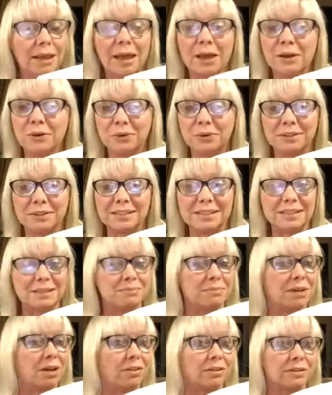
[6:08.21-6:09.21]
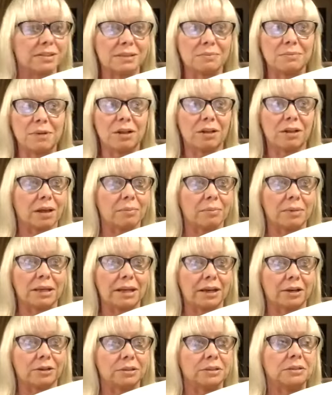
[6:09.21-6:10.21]
and you can smell the smell coming
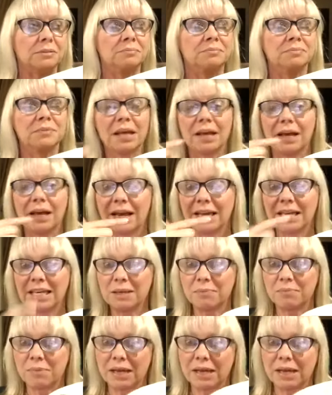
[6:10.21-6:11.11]
out. I keep